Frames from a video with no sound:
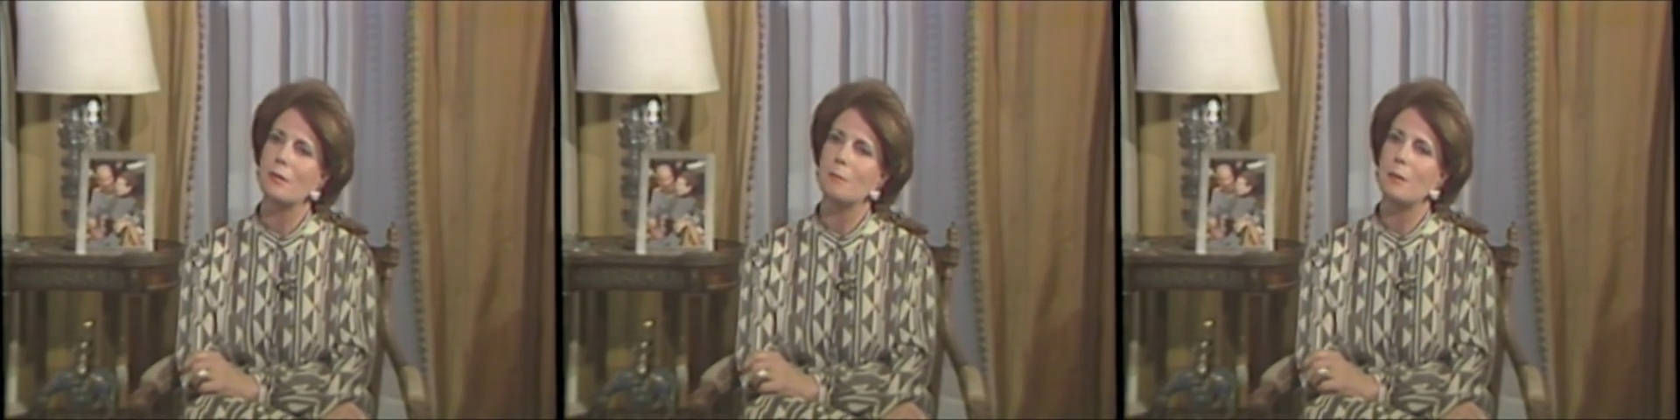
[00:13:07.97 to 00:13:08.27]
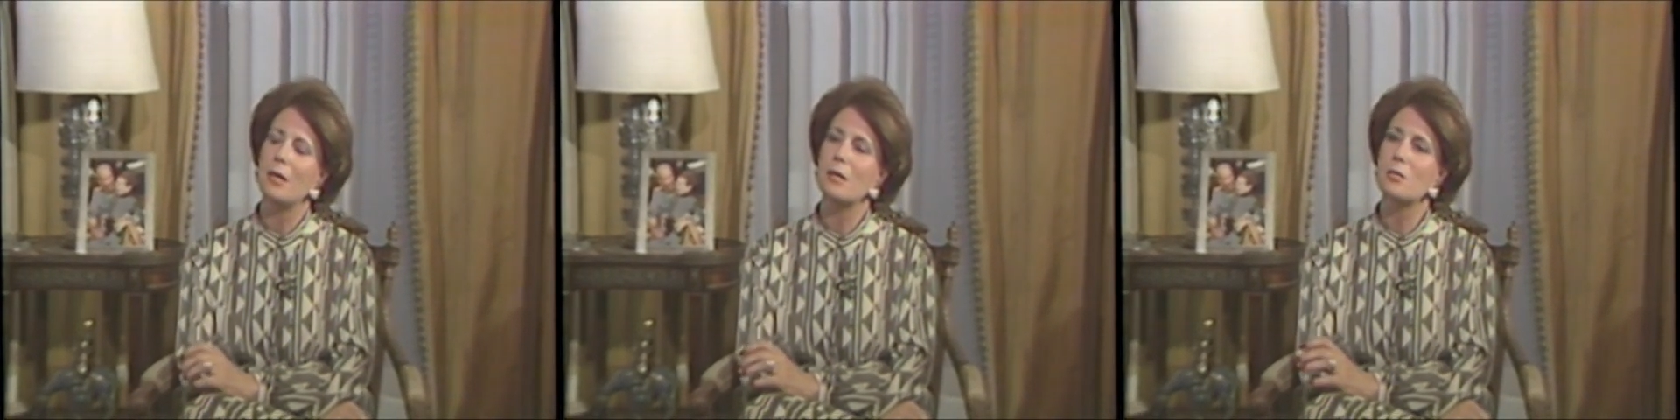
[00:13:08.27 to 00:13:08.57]

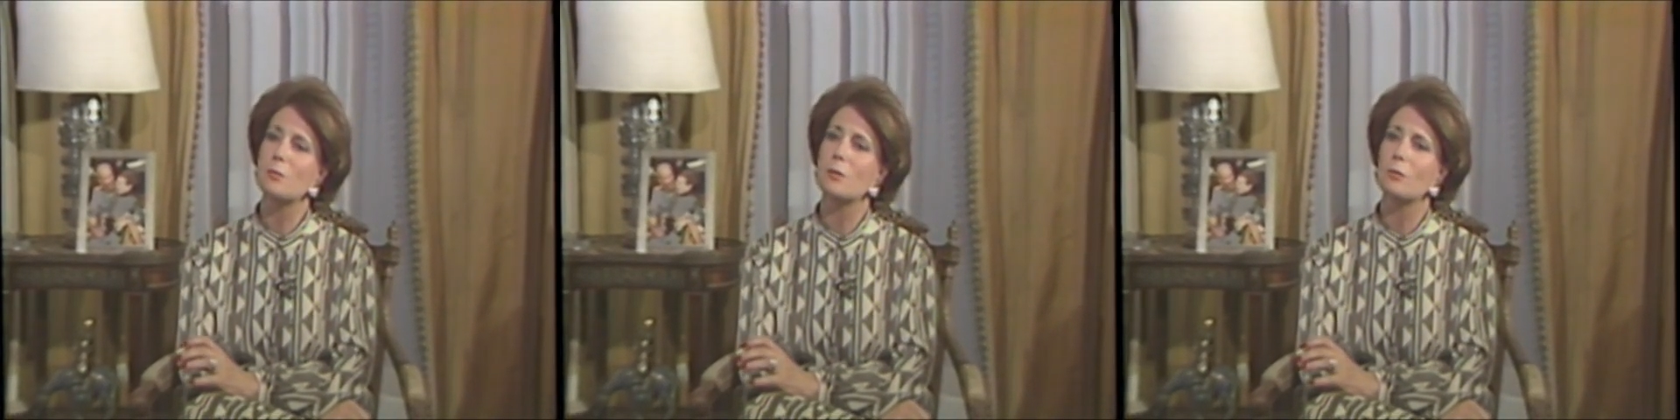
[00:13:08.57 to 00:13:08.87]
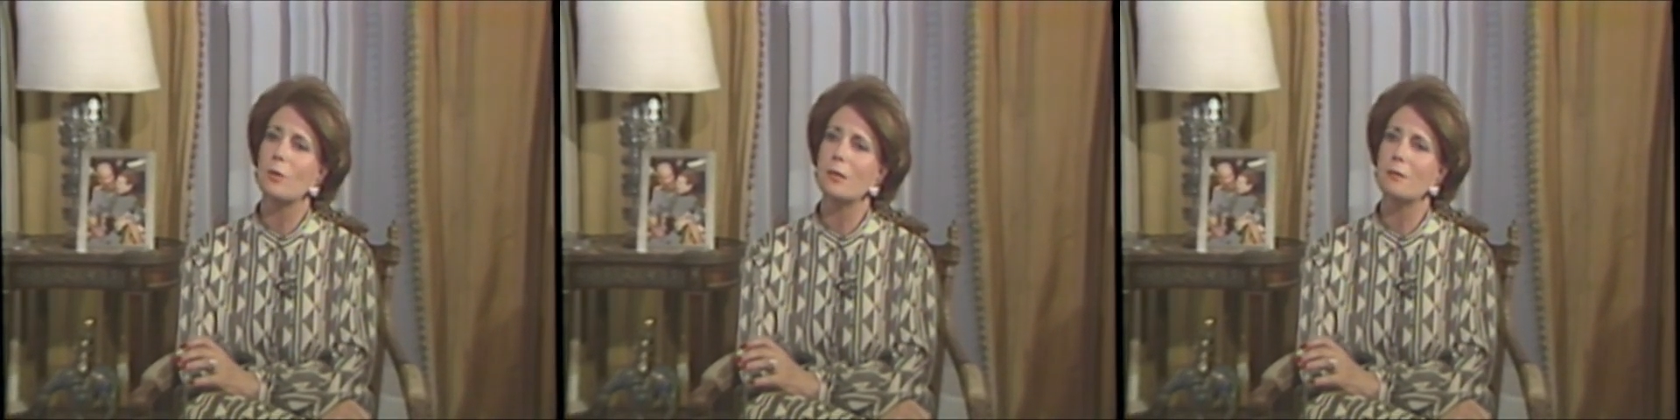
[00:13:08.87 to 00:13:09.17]
my
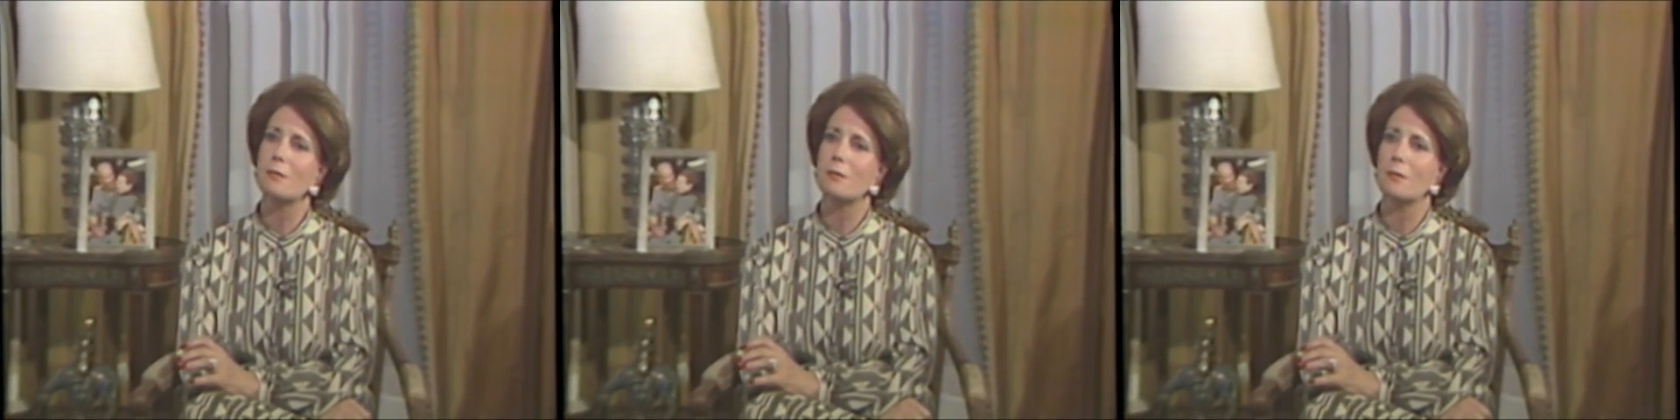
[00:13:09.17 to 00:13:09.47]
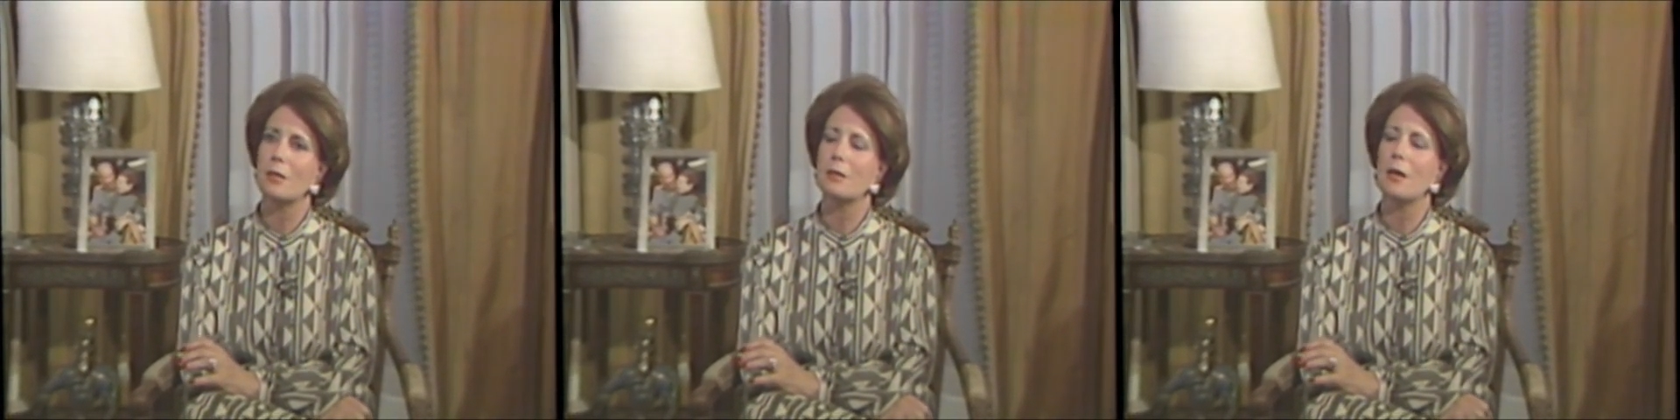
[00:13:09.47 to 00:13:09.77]
husband went,
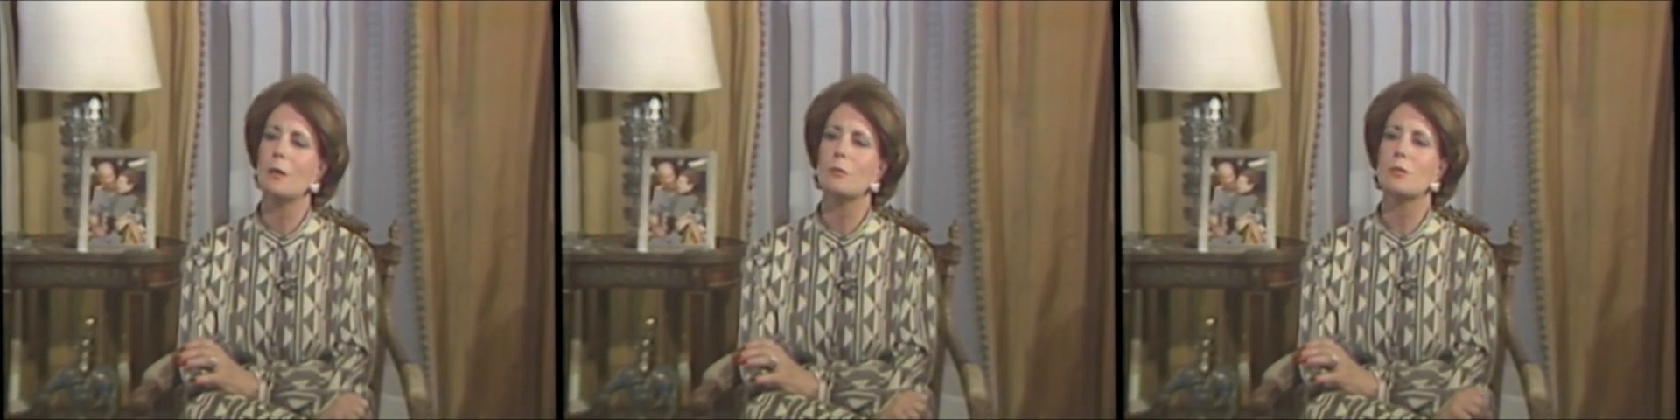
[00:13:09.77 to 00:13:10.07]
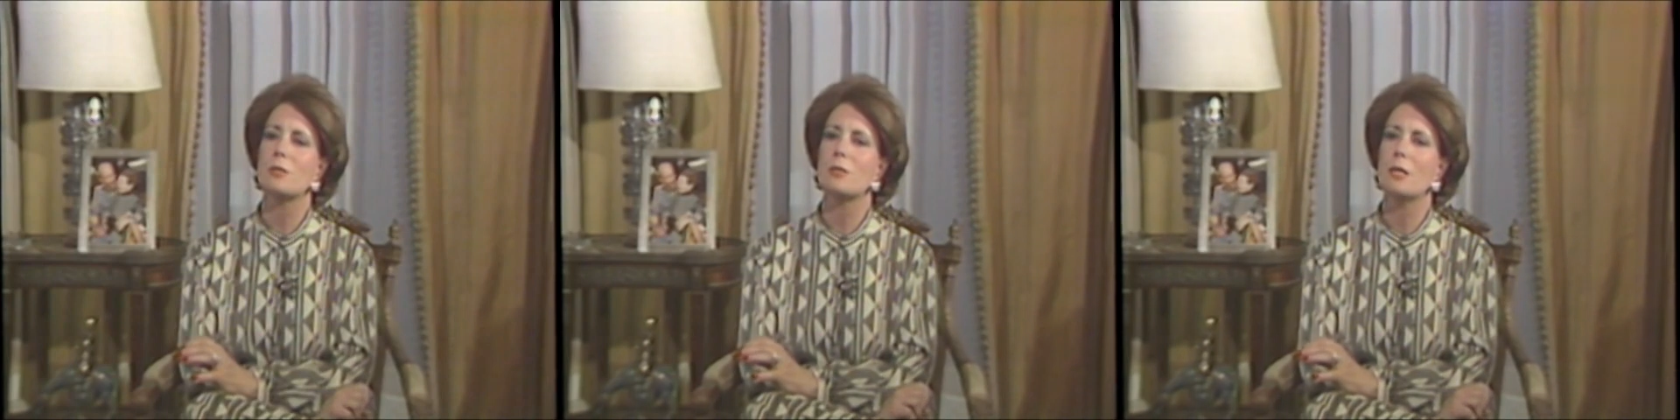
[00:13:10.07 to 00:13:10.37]
and I
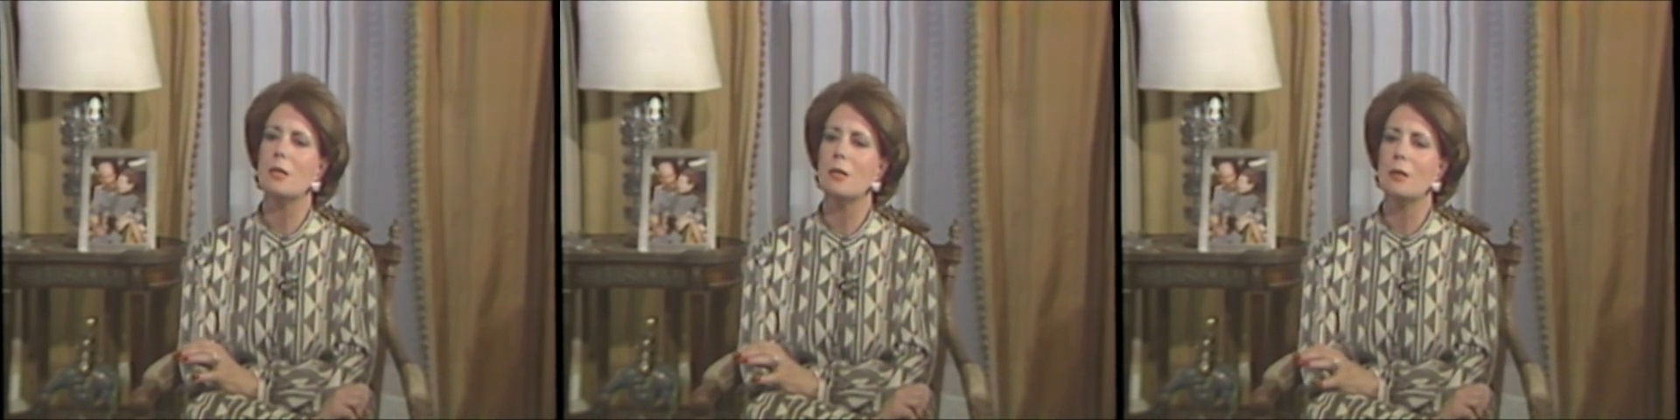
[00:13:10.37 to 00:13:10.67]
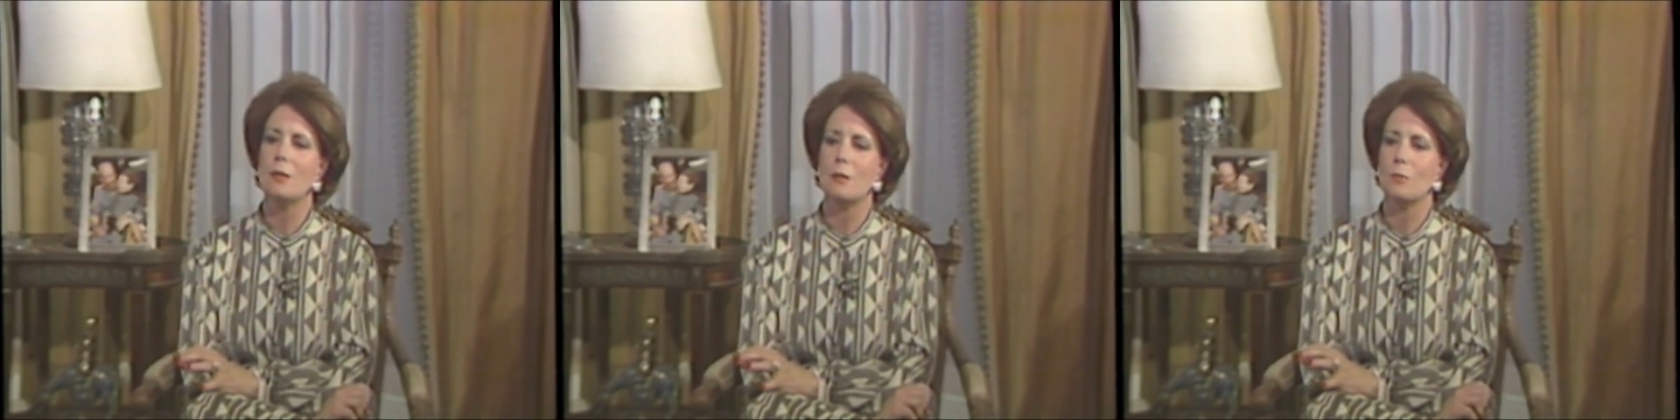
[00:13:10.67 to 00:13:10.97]
was
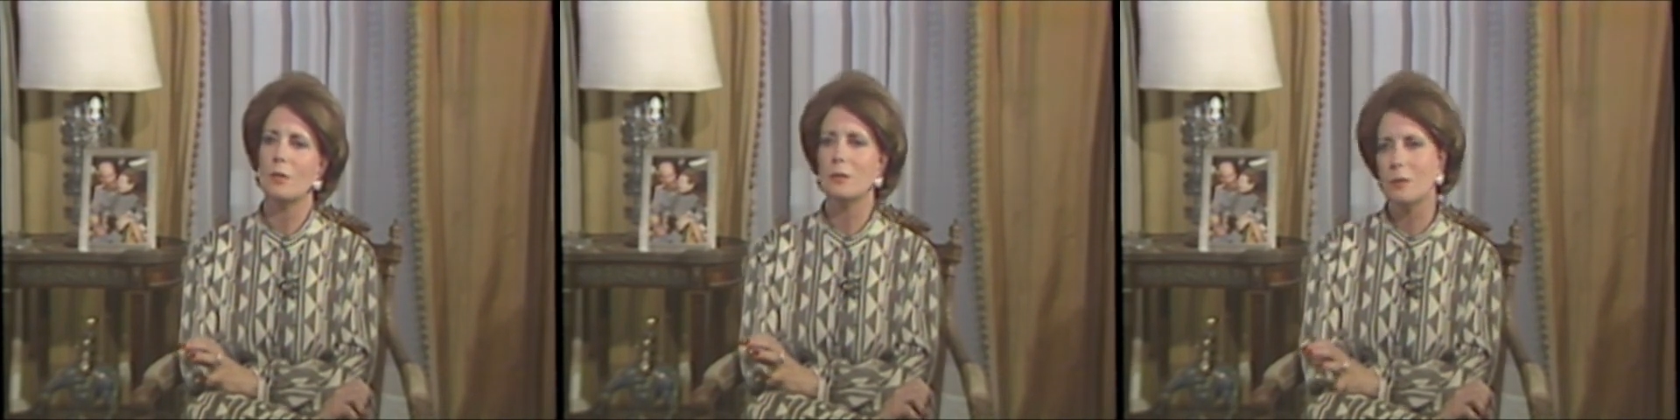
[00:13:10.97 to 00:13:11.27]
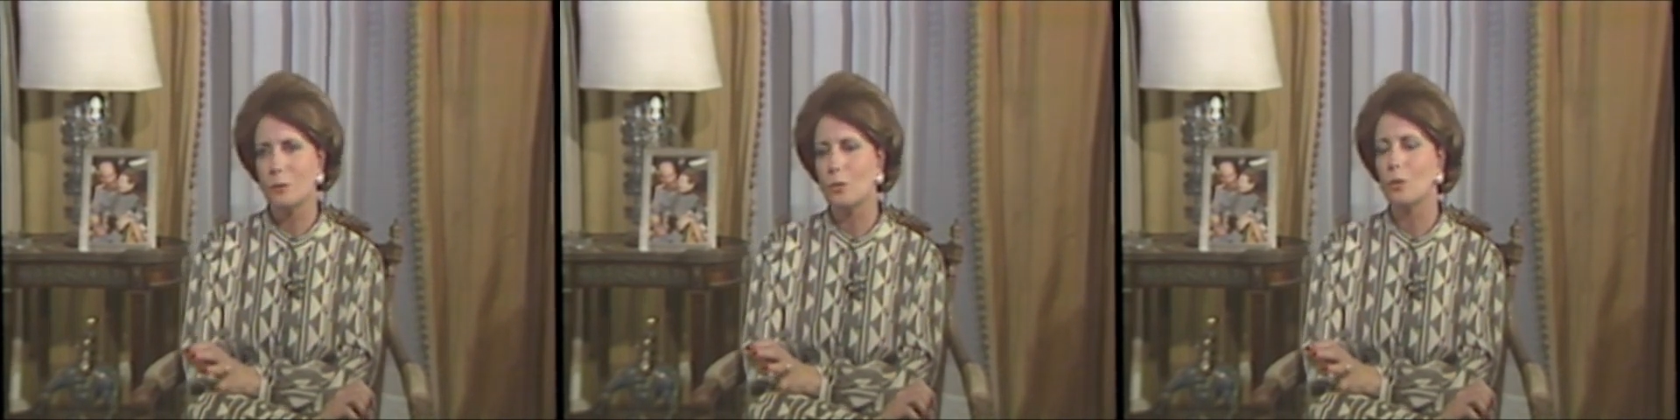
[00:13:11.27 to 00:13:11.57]
really
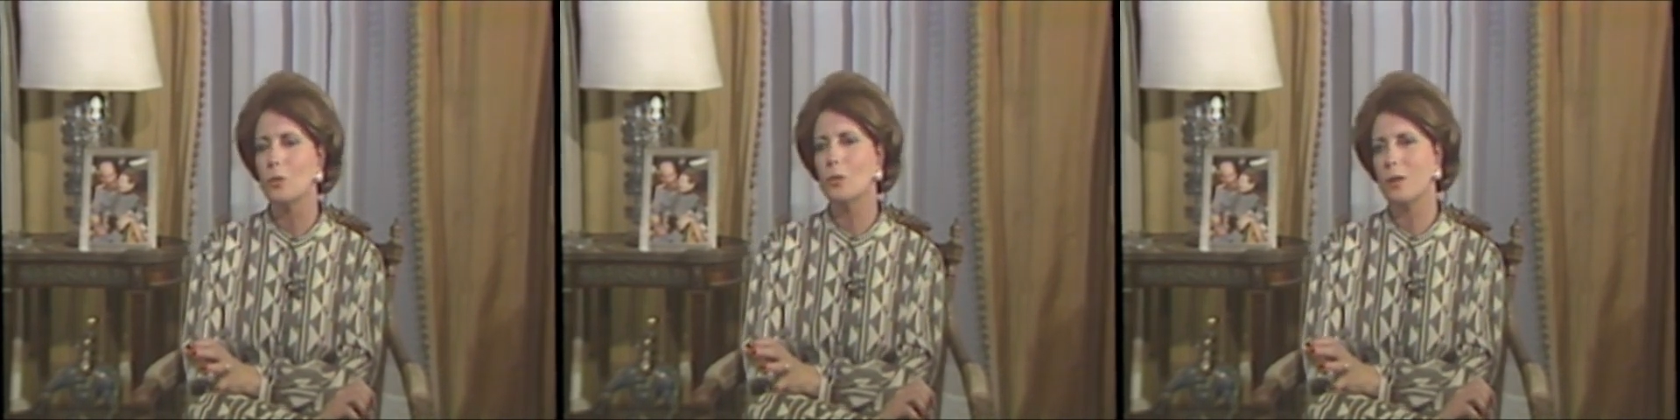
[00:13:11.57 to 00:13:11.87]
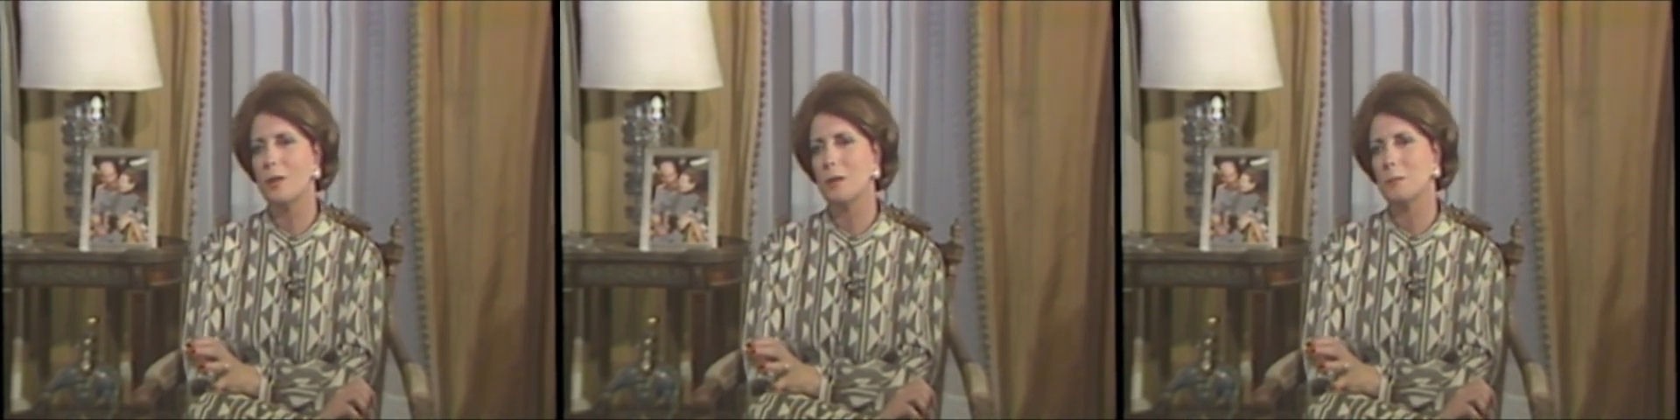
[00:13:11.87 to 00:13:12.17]
wanting to go
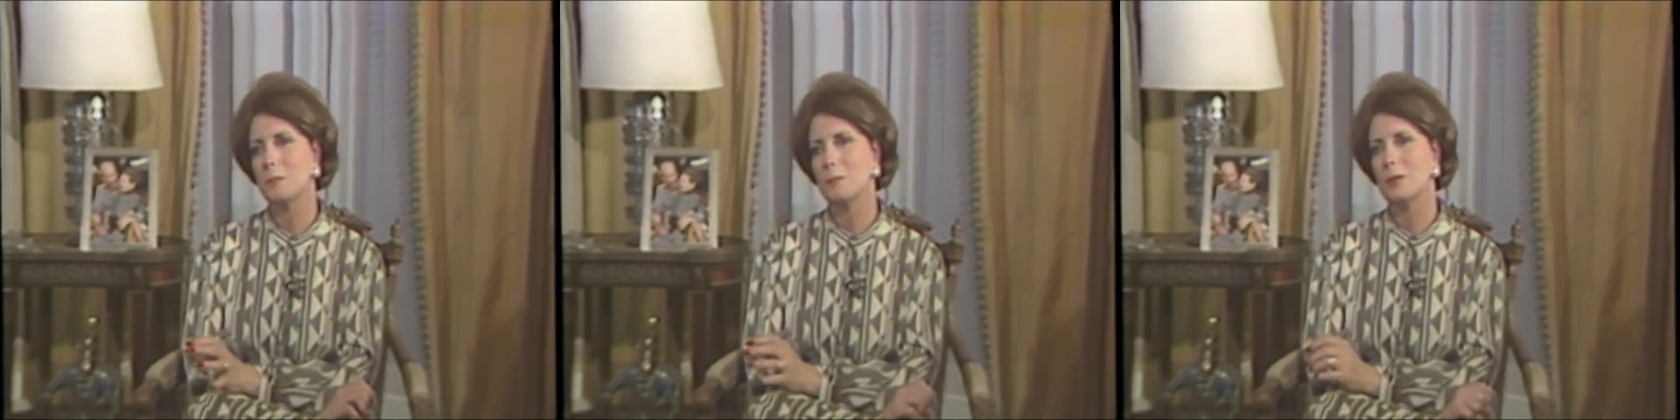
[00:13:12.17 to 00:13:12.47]
with him,